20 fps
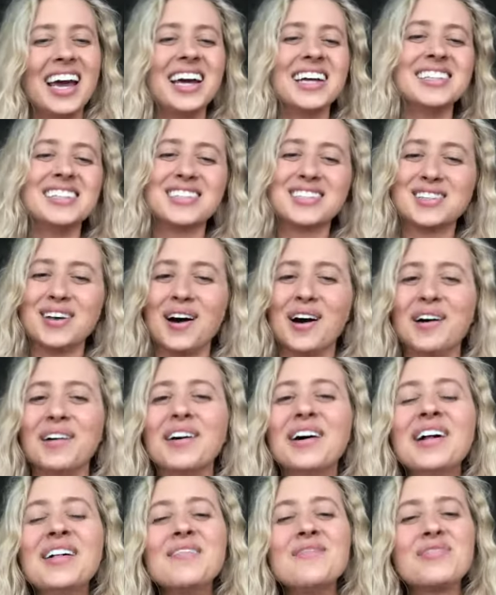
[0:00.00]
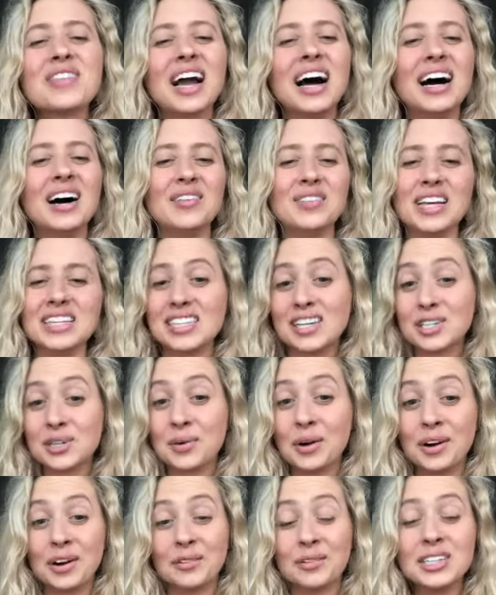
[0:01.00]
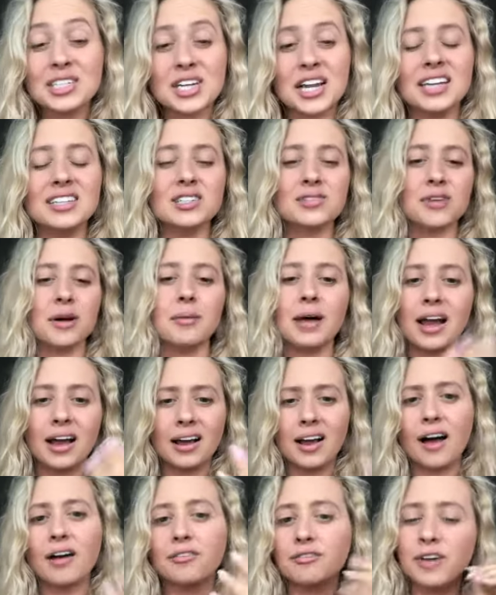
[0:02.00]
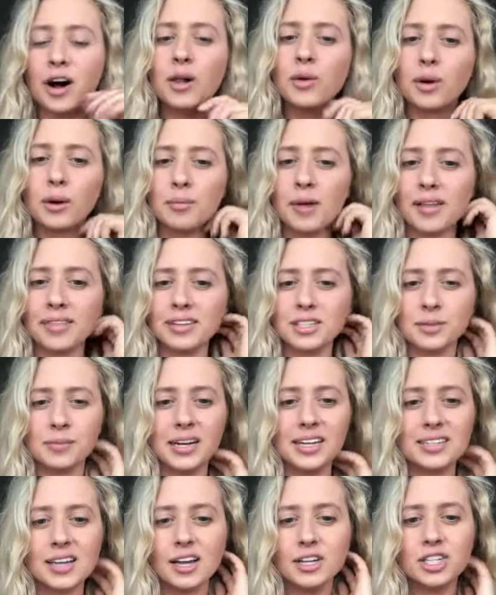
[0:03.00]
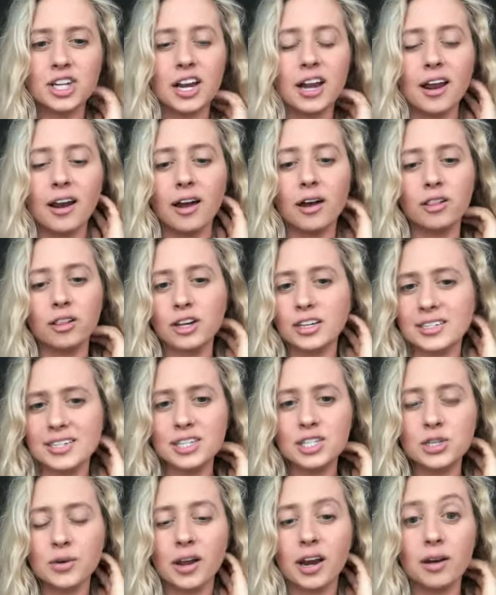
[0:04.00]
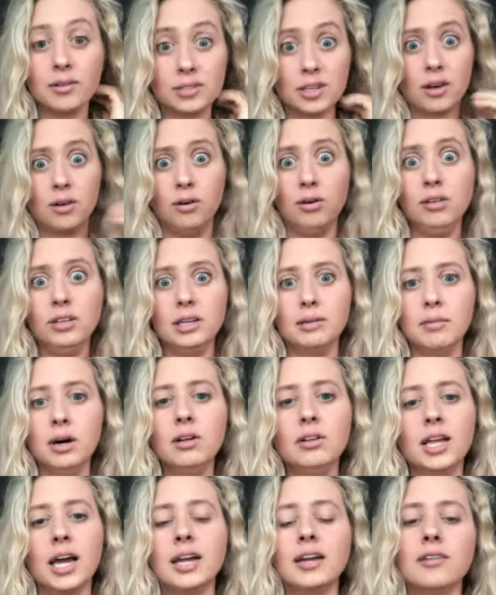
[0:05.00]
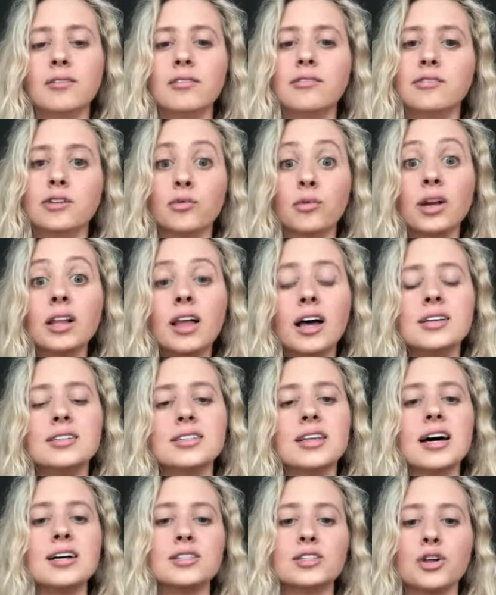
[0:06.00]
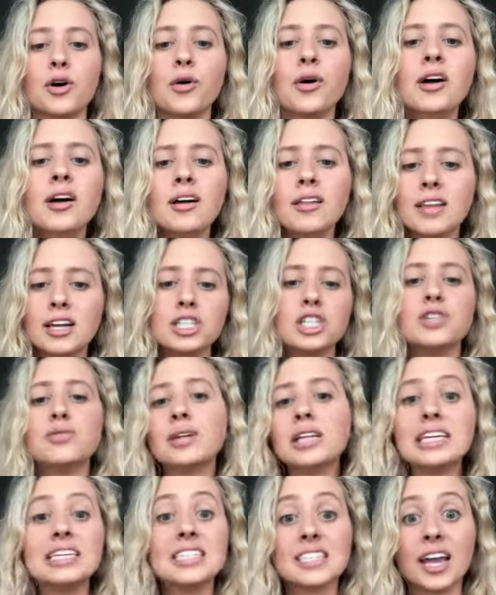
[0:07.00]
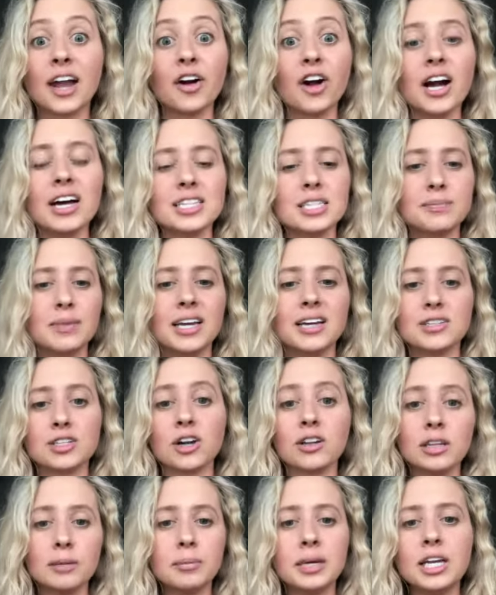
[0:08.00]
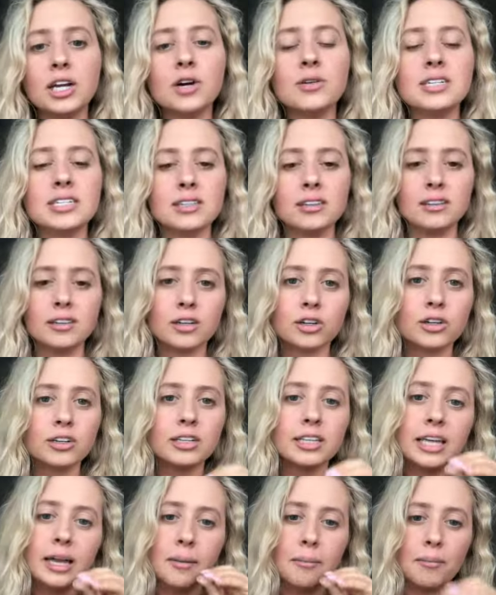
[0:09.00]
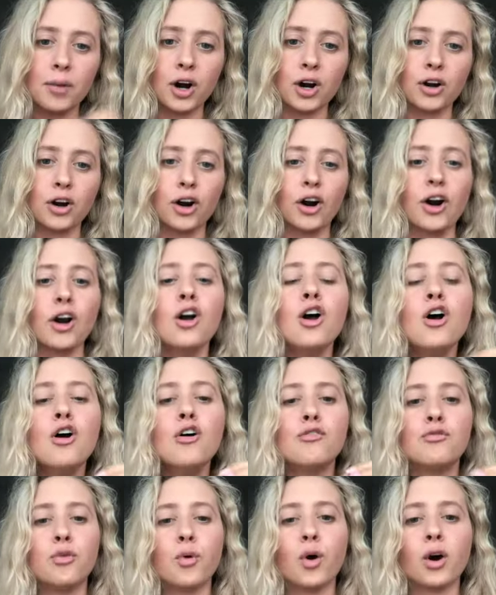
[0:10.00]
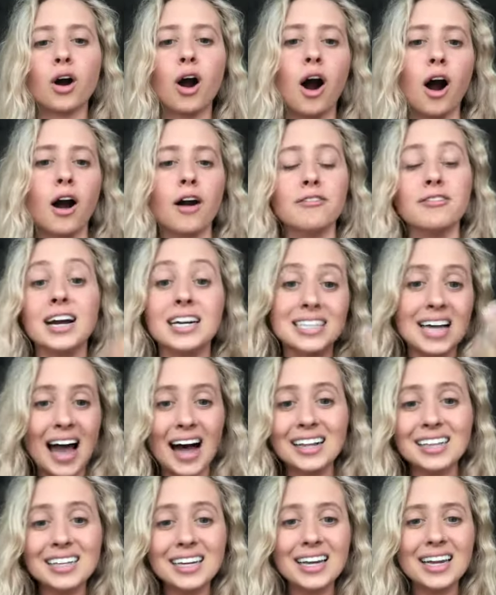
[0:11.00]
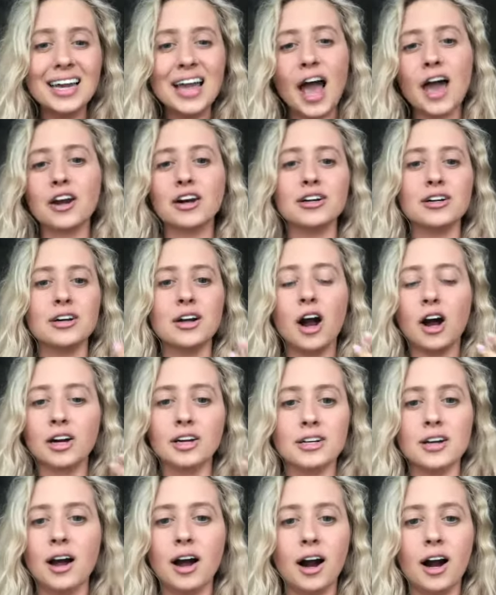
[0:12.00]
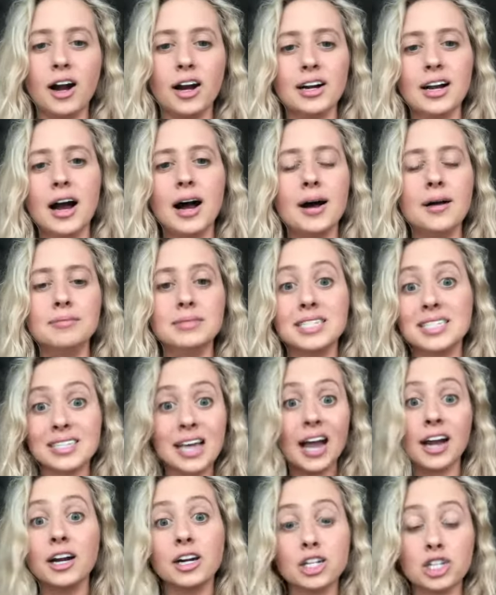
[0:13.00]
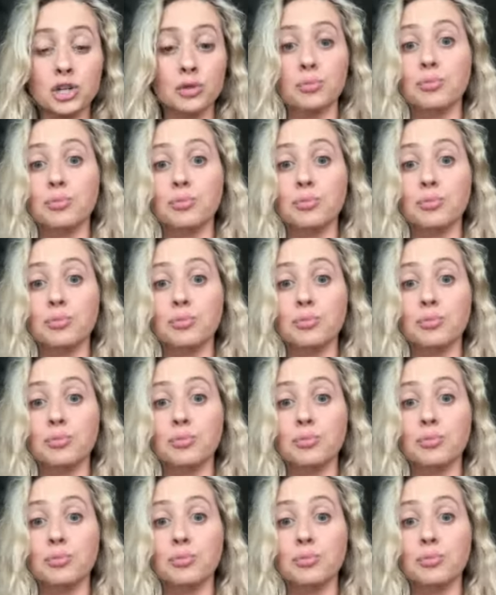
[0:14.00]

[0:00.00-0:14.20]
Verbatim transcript: and so um, that's actually where it originates from. I, a follower brought that to my attention, and I looked into it. I was like, holy moly, I didn't even realize that. So that should really scare us because our libido is literally a marker for our vitality and our, our our, our um, desire to